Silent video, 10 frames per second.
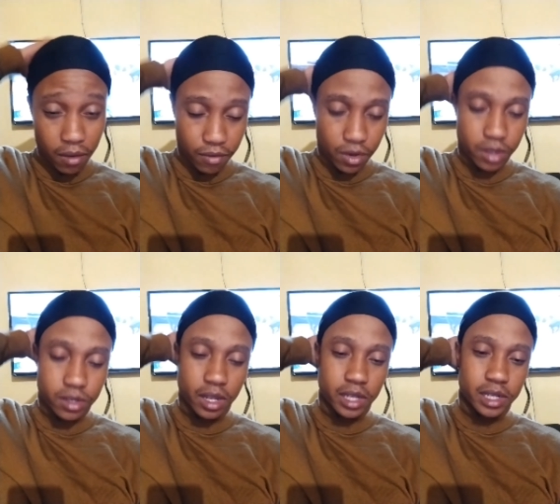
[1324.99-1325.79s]
for it
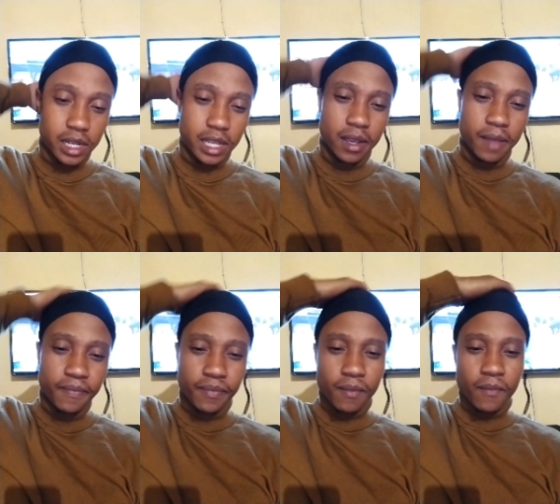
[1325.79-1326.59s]
to actually
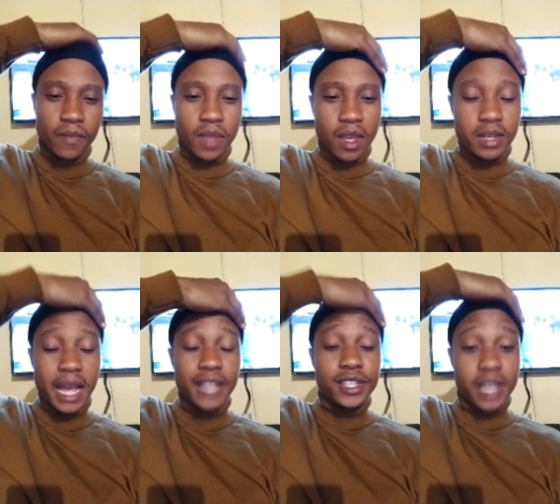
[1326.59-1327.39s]

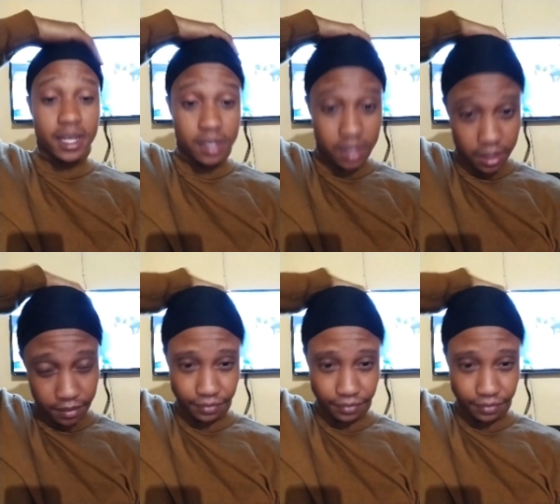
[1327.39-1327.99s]
digest.